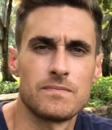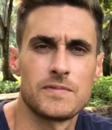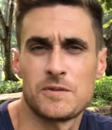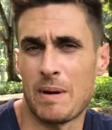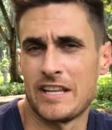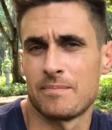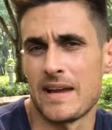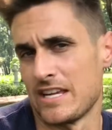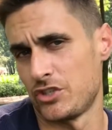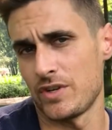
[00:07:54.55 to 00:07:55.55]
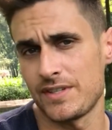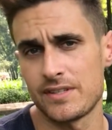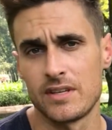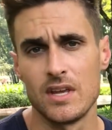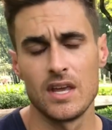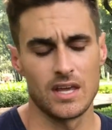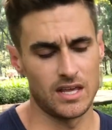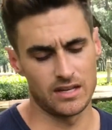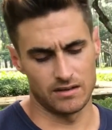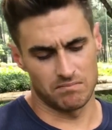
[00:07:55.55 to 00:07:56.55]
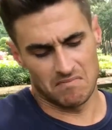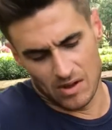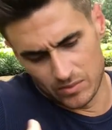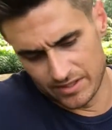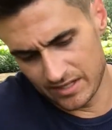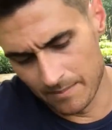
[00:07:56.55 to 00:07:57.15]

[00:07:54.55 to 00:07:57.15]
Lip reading: spiked my interest, and I wanted to